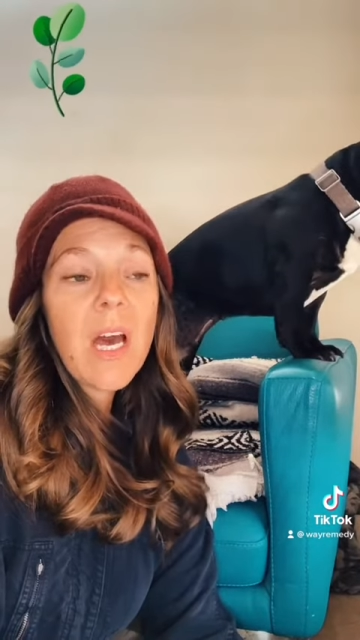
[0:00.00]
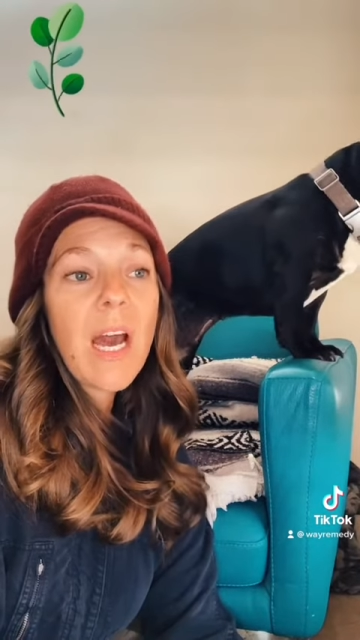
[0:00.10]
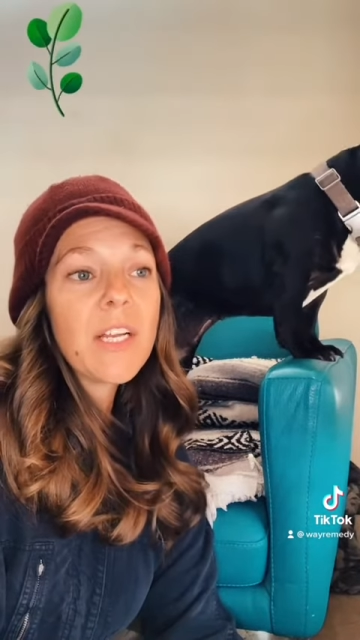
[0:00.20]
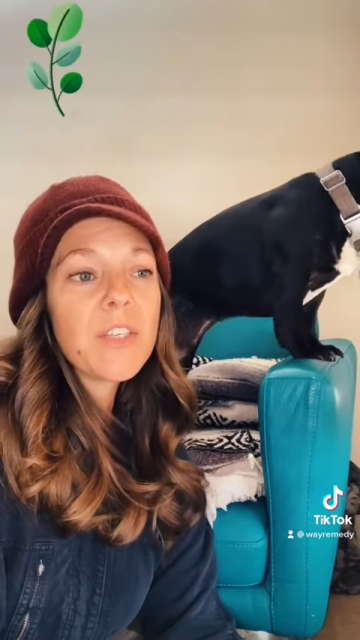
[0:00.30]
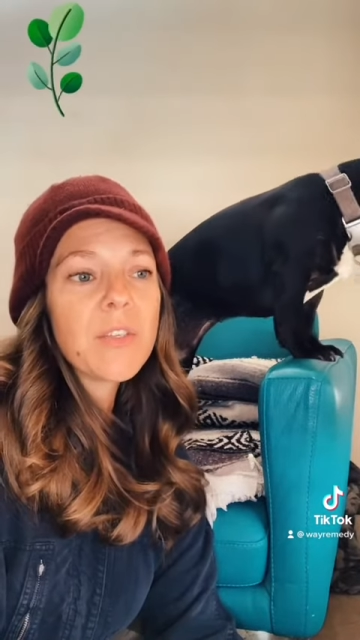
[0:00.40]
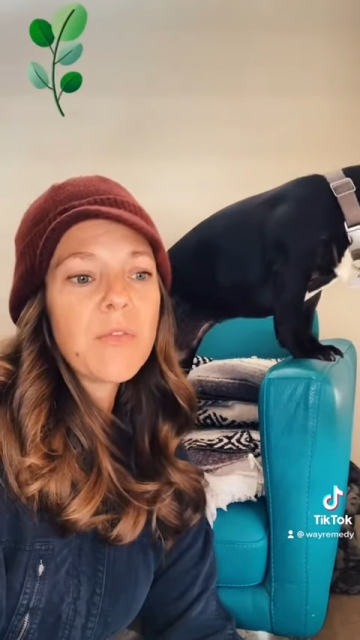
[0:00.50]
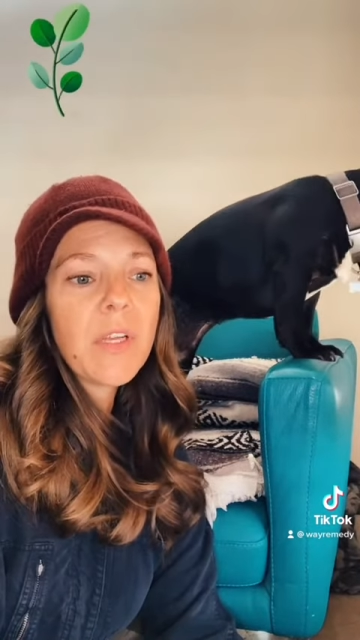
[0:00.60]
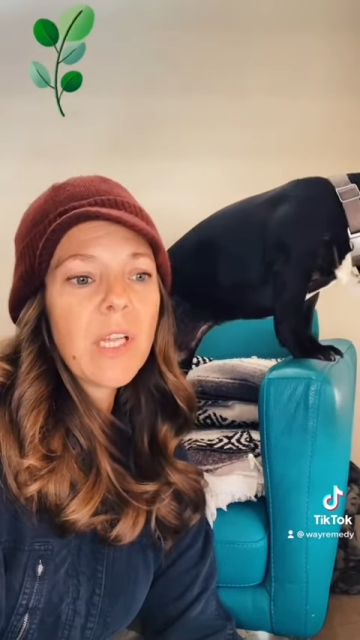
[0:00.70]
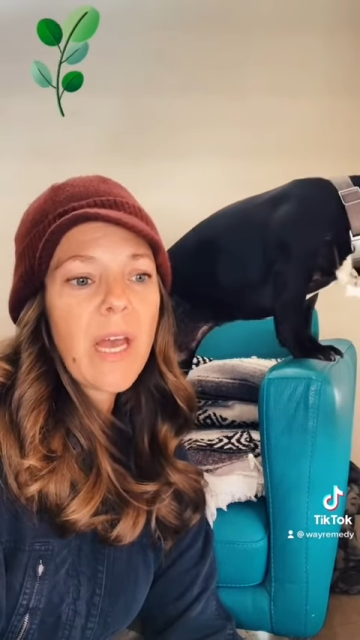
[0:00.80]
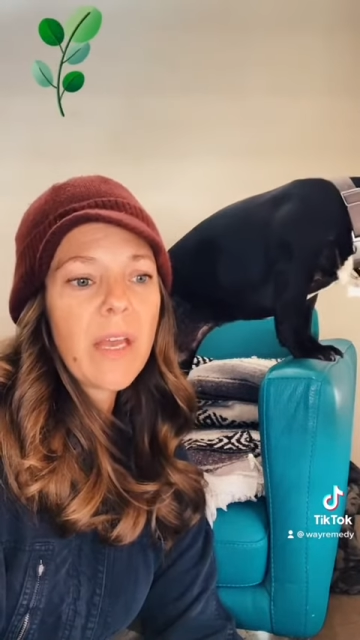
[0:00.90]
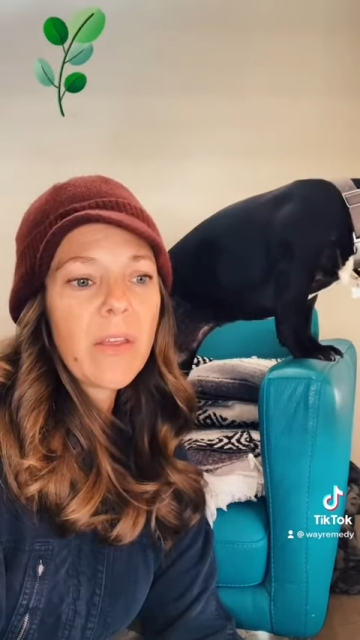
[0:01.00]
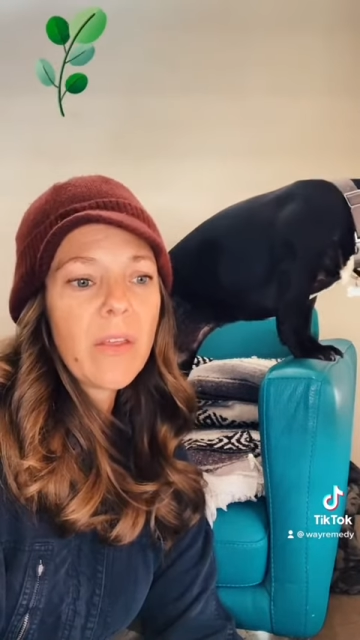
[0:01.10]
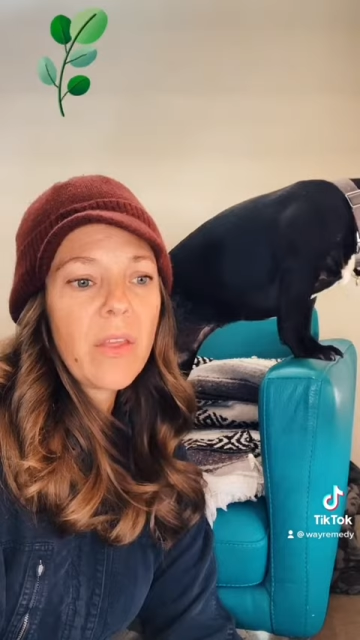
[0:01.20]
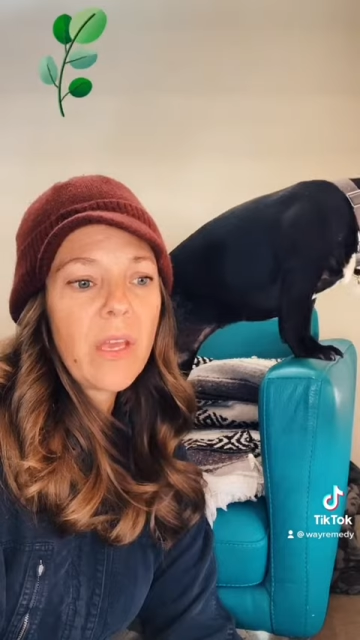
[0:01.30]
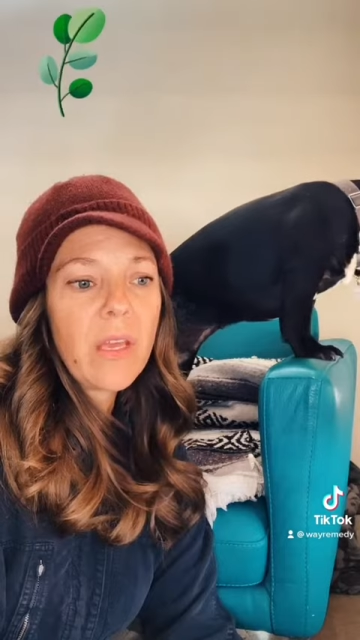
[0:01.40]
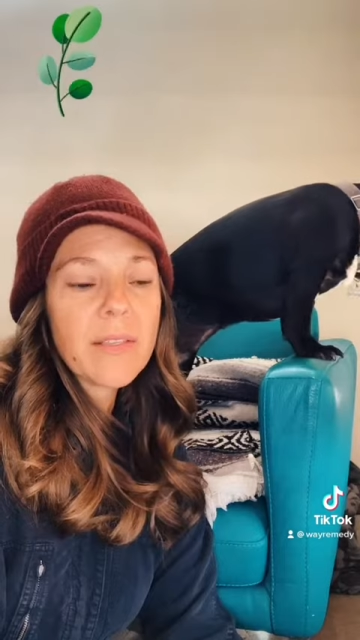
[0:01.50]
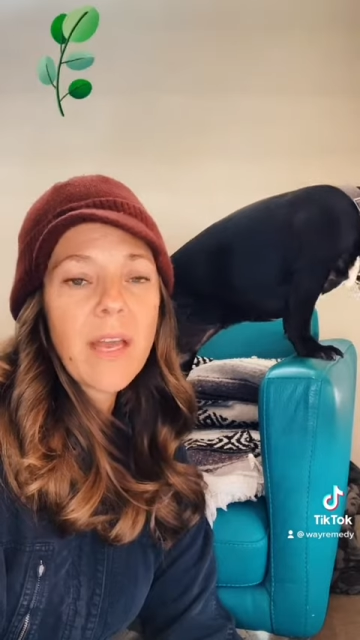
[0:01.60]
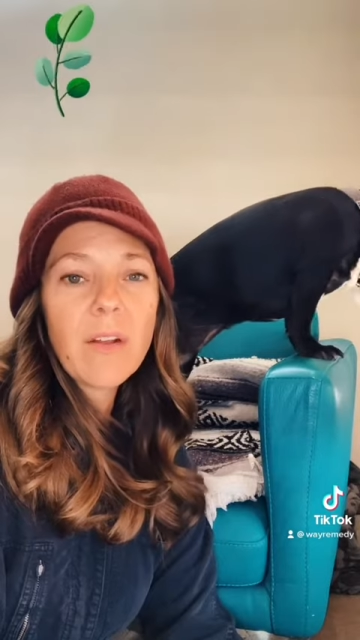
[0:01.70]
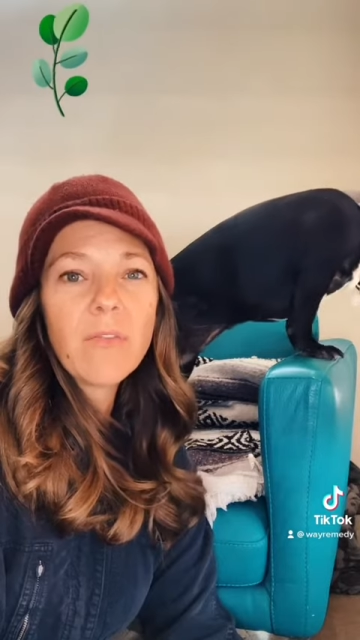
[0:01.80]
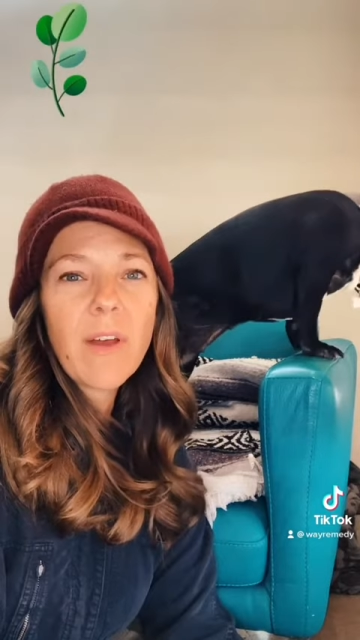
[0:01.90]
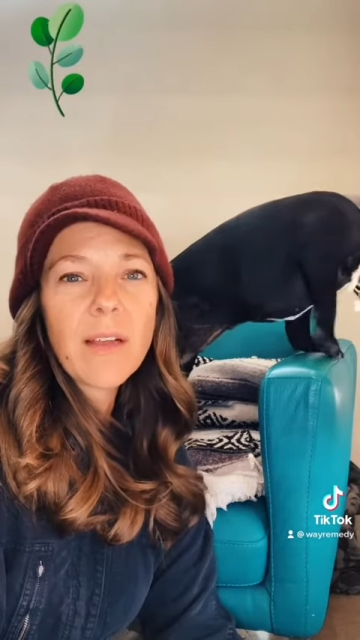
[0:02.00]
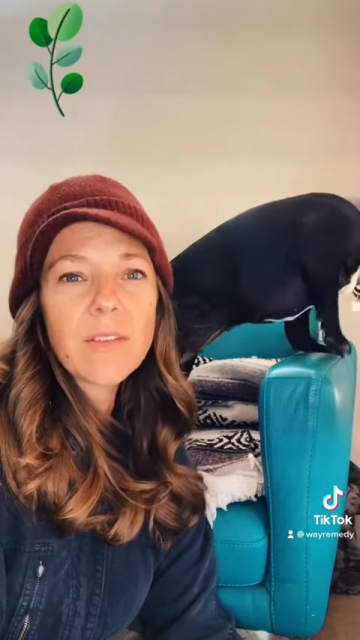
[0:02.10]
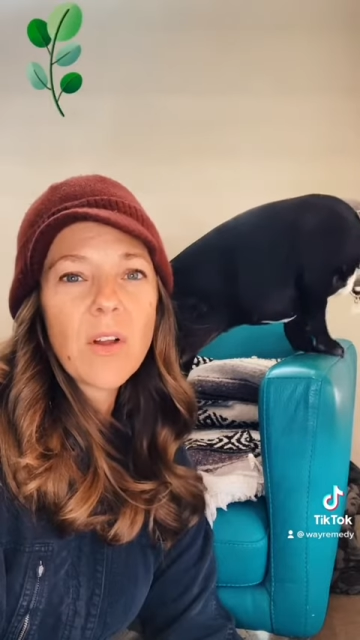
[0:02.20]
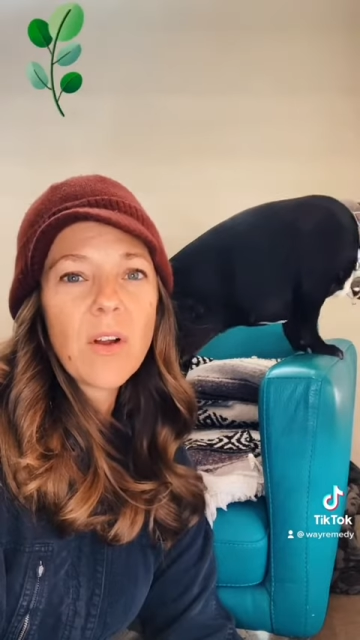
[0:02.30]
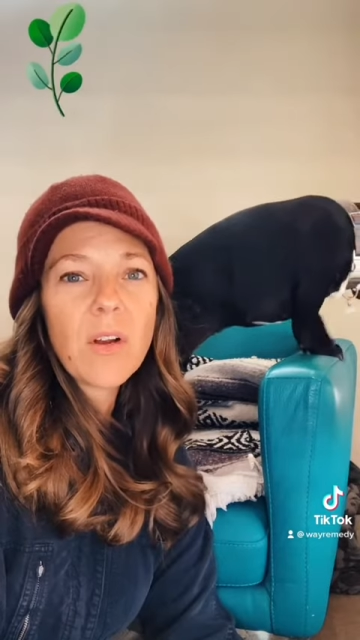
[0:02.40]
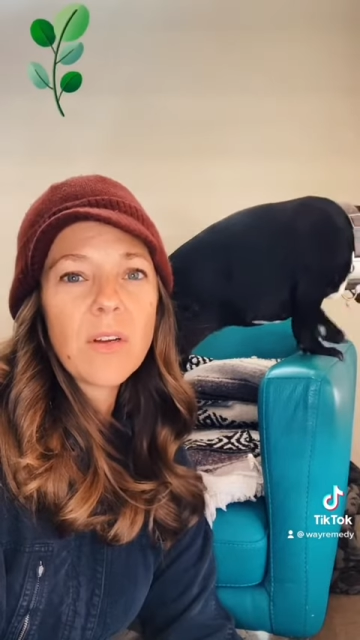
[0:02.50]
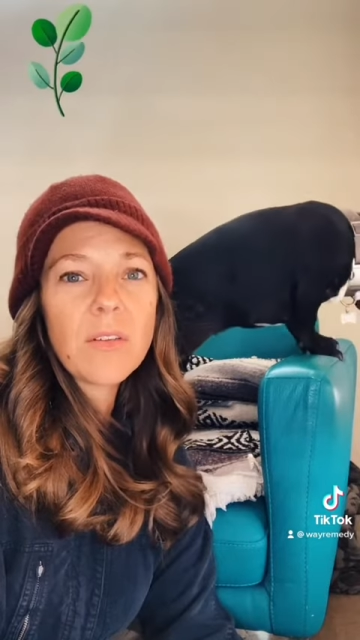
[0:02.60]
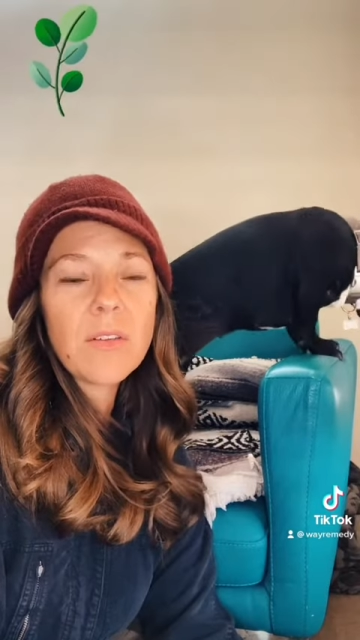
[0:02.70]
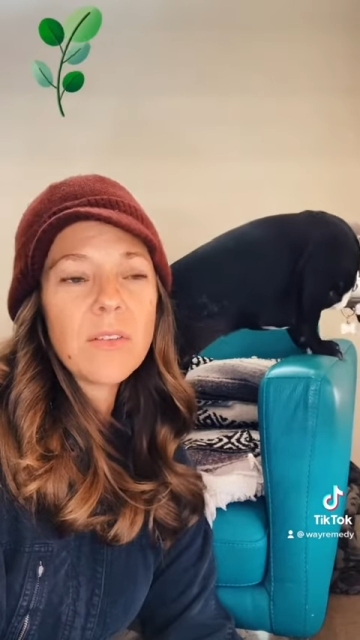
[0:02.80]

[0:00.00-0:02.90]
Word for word: I just feel like the side effects are